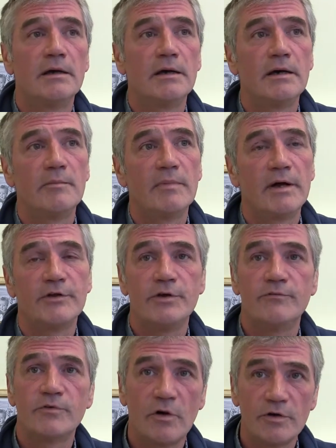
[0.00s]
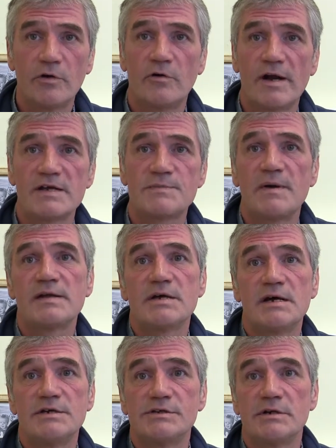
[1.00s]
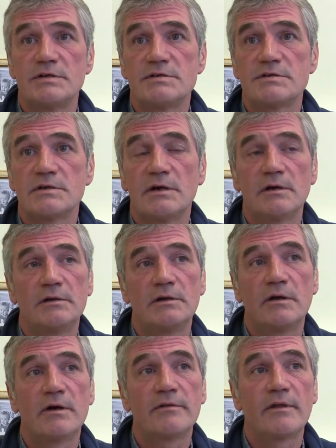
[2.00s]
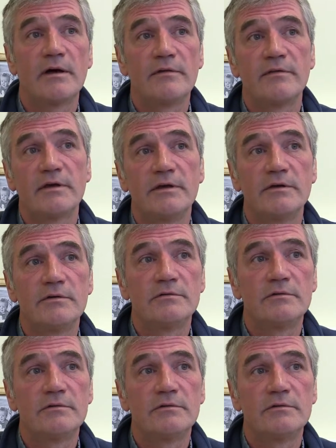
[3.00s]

and you've got your expectations, I think